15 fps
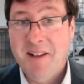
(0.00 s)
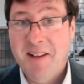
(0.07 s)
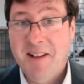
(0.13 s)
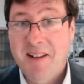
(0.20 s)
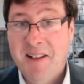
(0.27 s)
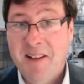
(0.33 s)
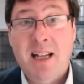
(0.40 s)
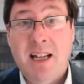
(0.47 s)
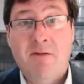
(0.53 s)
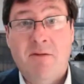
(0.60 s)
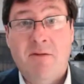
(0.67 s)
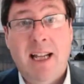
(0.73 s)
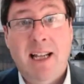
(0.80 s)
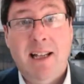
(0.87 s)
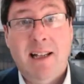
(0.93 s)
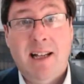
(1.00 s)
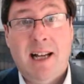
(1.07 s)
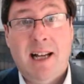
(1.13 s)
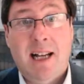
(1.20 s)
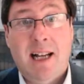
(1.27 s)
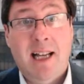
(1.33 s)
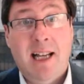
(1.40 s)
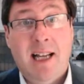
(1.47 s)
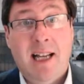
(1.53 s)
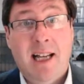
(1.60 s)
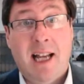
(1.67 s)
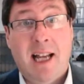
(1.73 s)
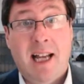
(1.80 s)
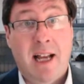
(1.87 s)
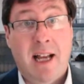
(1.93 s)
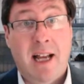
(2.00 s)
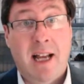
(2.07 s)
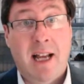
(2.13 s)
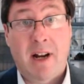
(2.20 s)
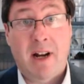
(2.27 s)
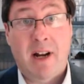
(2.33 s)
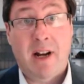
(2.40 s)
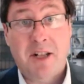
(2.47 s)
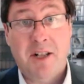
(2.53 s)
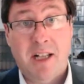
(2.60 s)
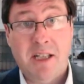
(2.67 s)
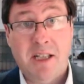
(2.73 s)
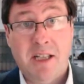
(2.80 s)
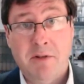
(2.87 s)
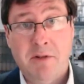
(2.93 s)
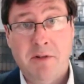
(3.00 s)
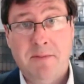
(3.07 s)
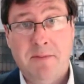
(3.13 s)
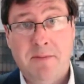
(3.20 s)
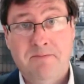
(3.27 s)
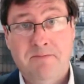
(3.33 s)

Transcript: it really it creates greater connection, I suppose.